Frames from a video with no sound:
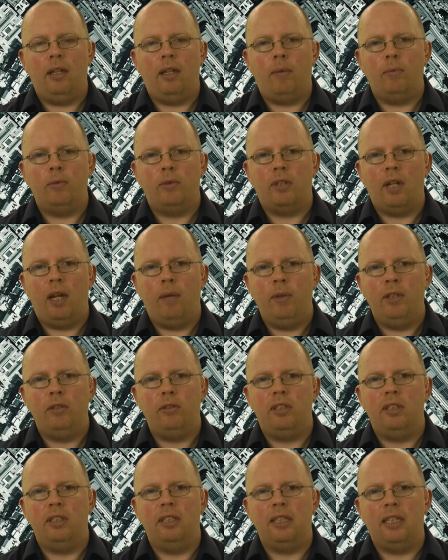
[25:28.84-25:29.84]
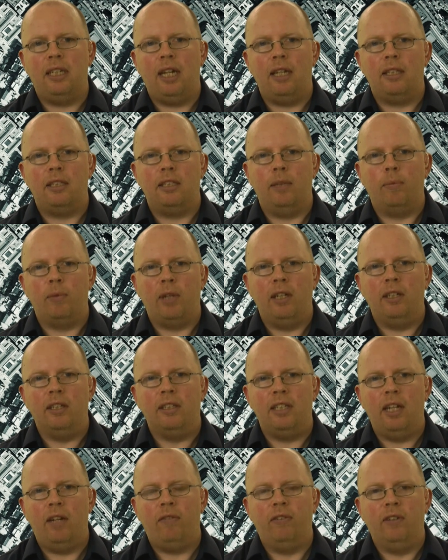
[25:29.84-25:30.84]
I'm interested to get some kind
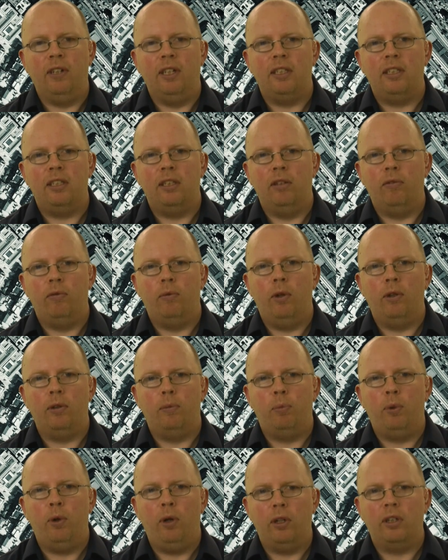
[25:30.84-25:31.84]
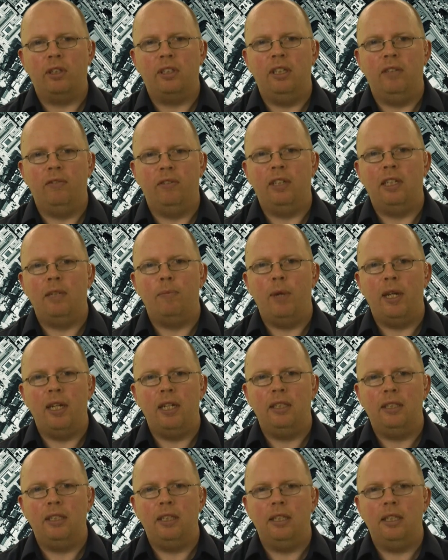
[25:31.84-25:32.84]
of definition of what productivity
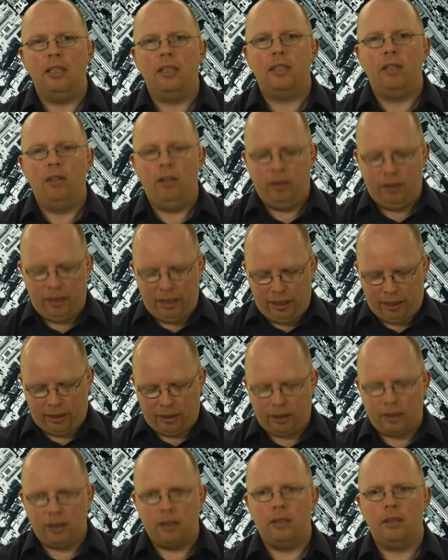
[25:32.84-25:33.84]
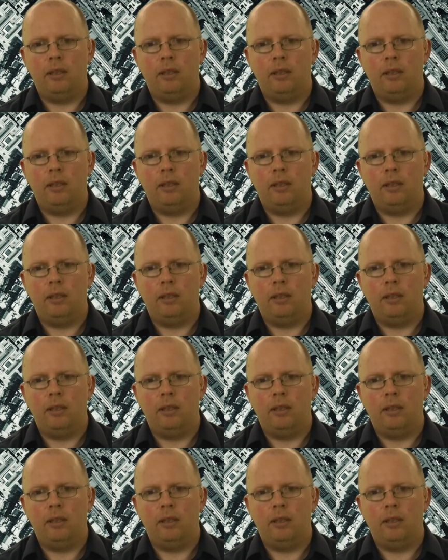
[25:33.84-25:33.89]
means in this context.